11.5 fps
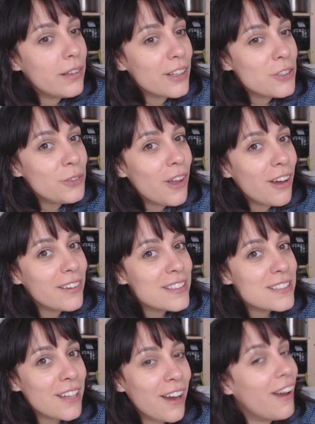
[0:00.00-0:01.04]
Not too long
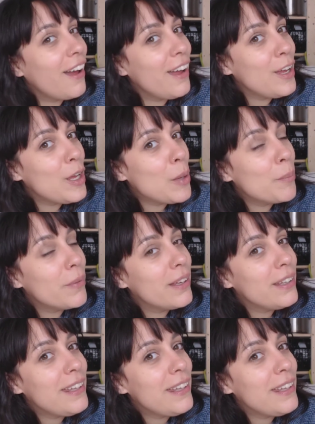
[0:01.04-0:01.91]
this time.